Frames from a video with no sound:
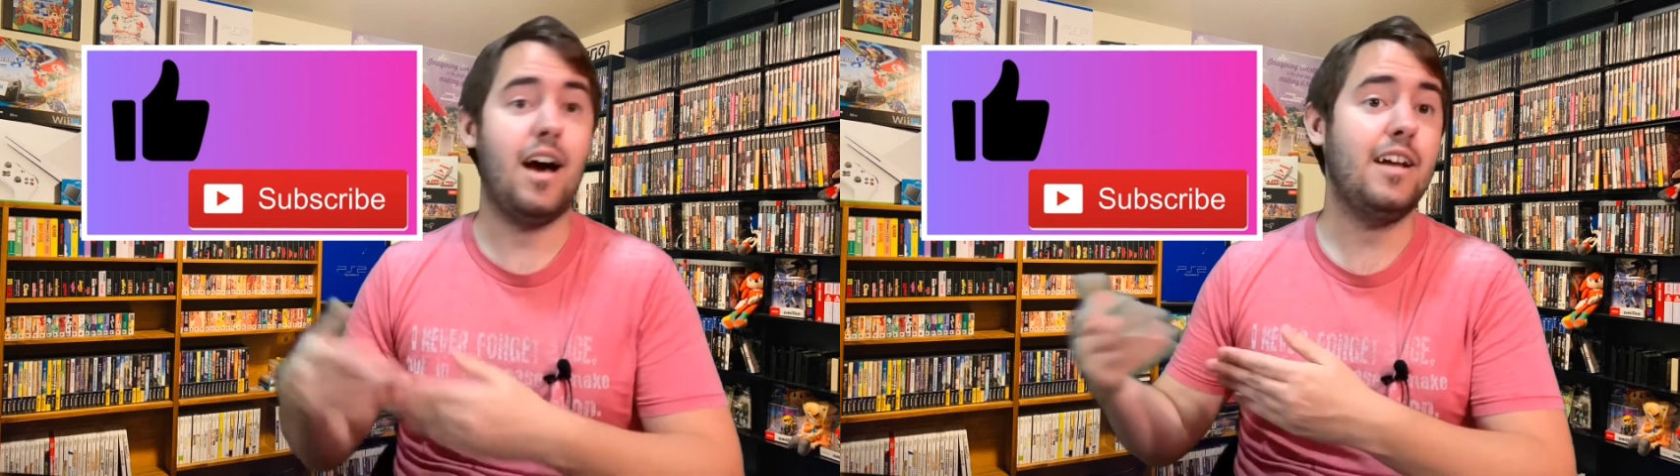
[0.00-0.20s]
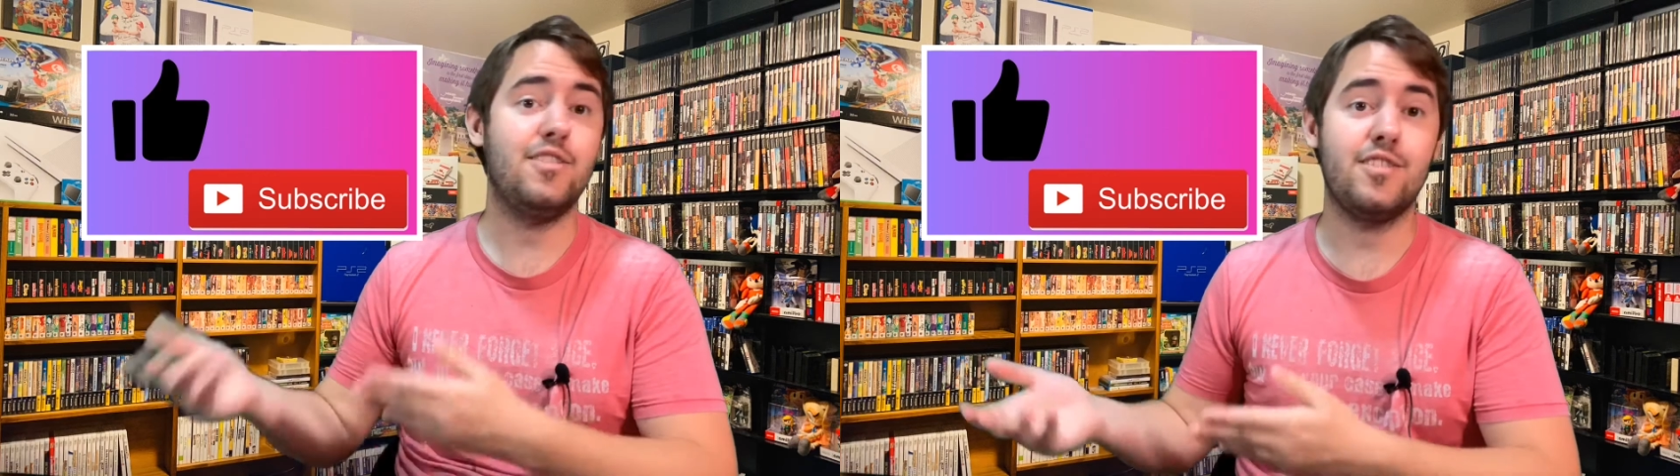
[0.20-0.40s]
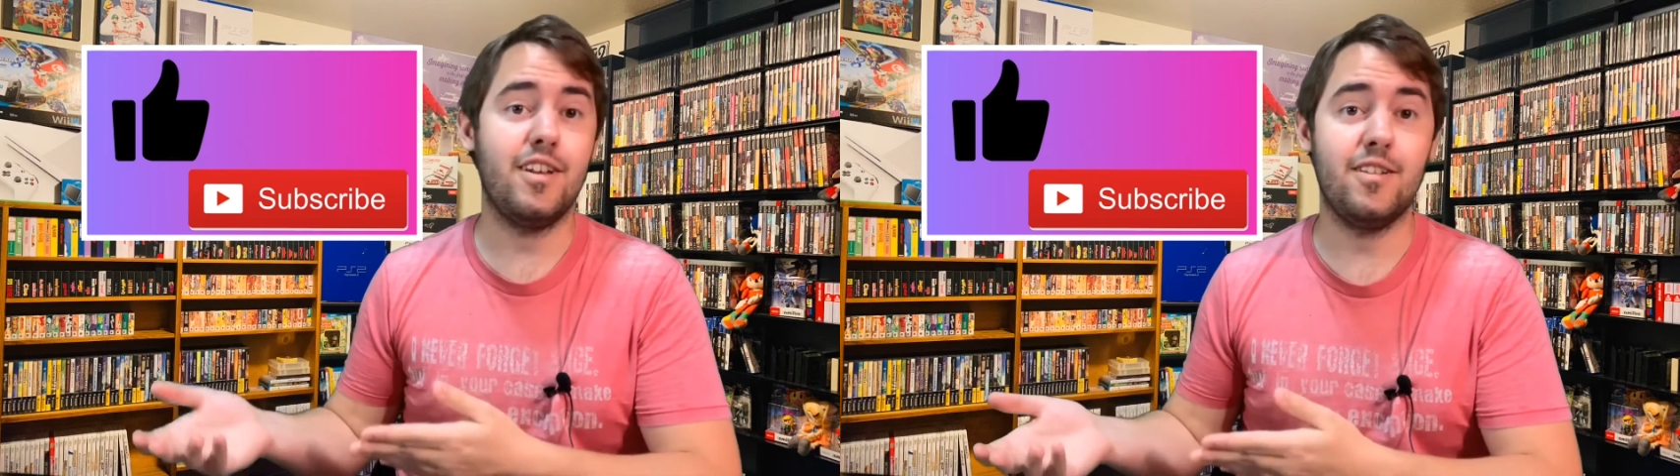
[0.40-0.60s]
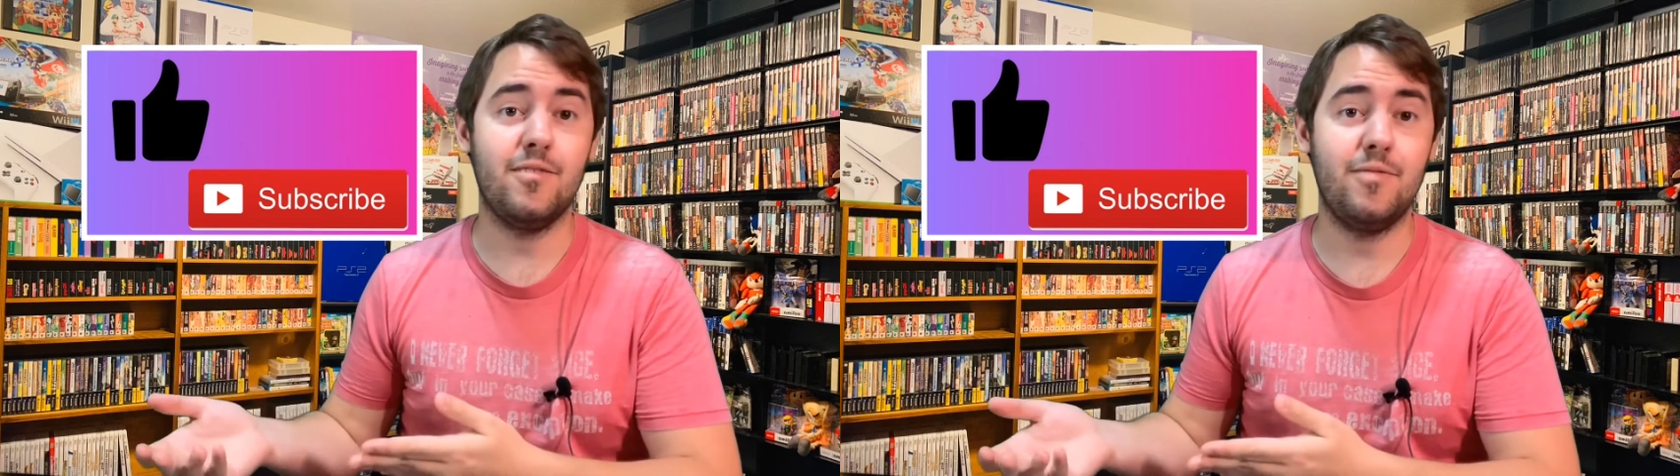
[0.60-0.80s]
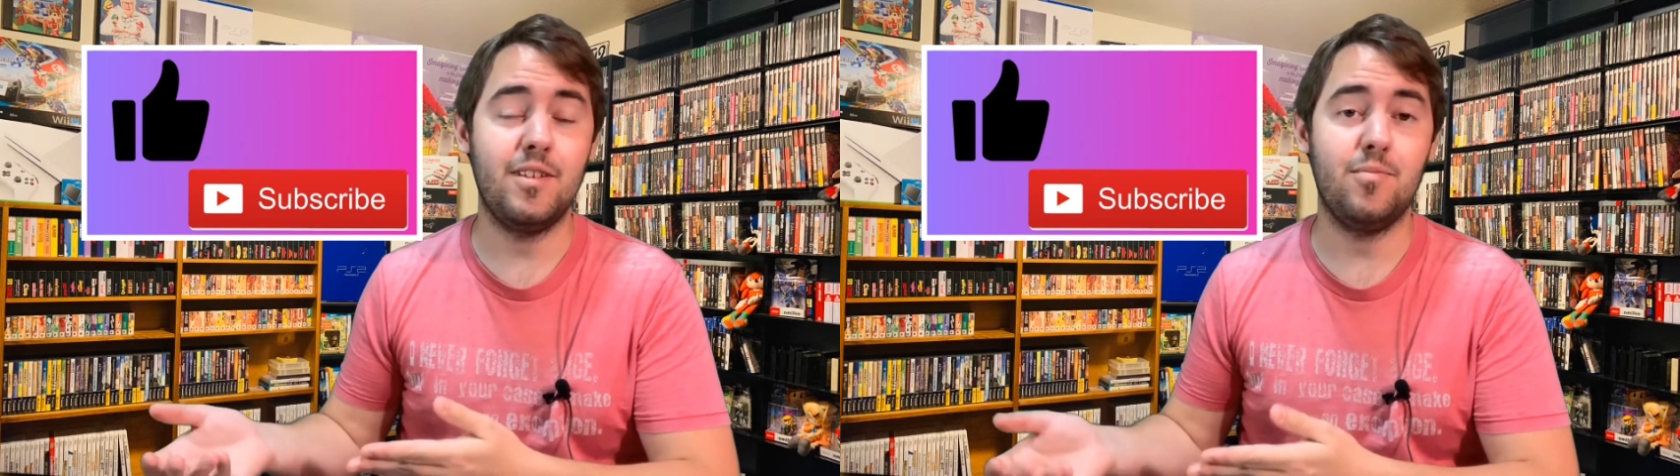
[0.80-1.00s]
I just got
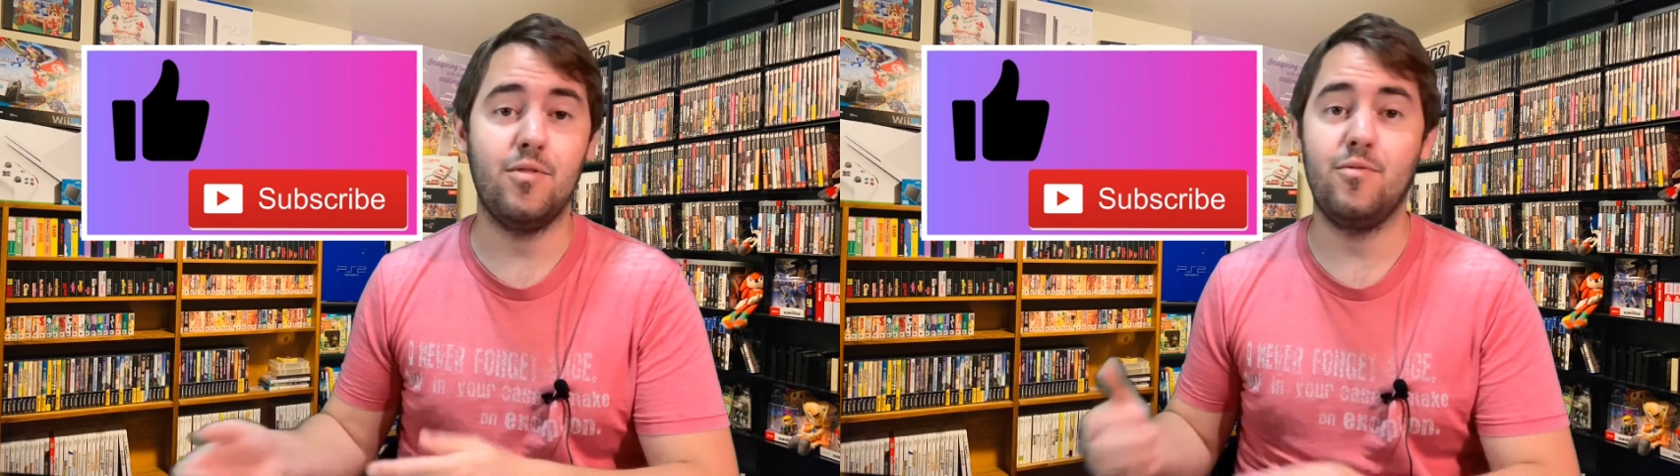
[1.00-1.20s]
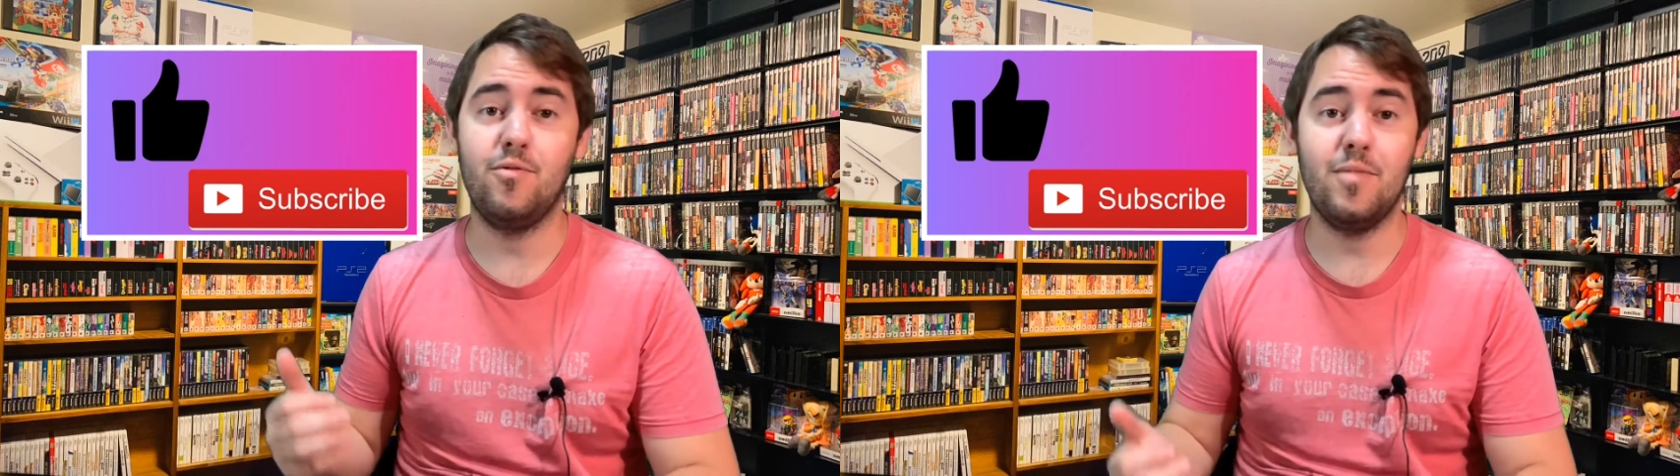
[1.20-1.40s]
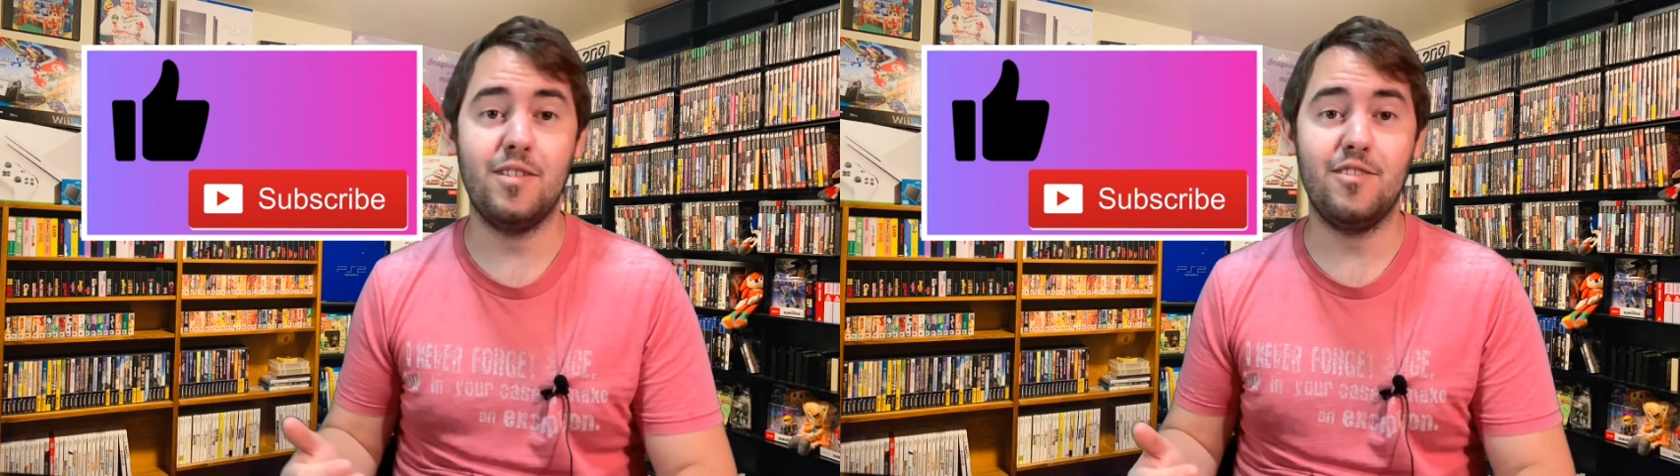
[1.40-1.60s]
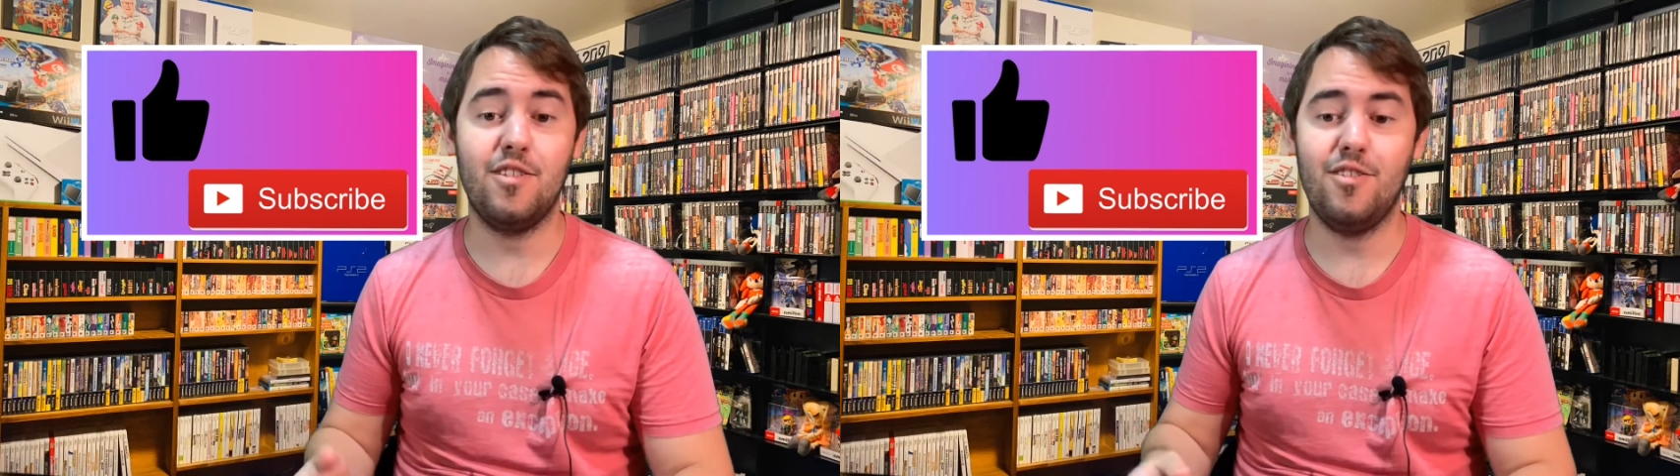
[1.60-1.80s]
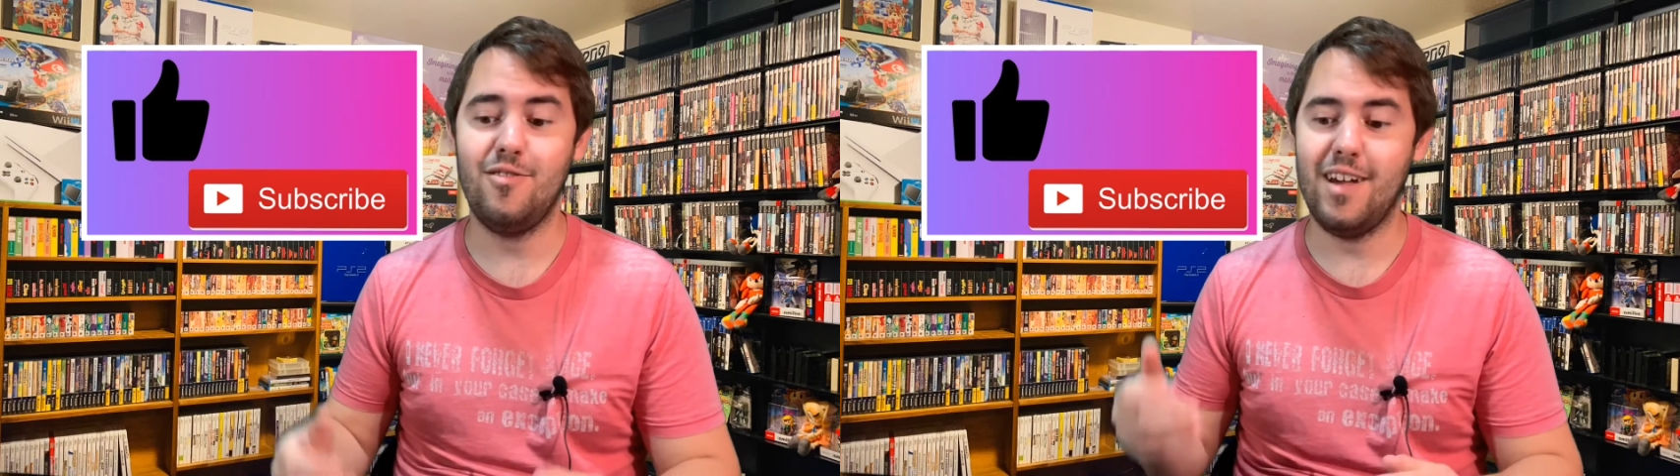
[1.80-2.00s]
onto Facebook a few minutes
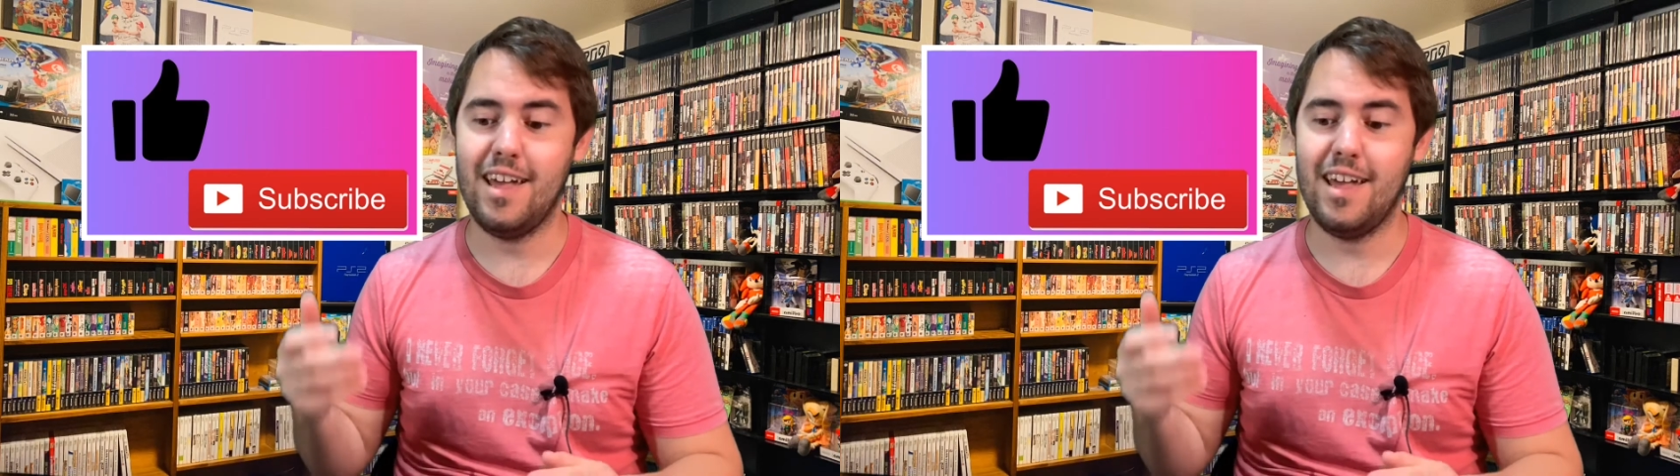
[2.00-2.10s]
ago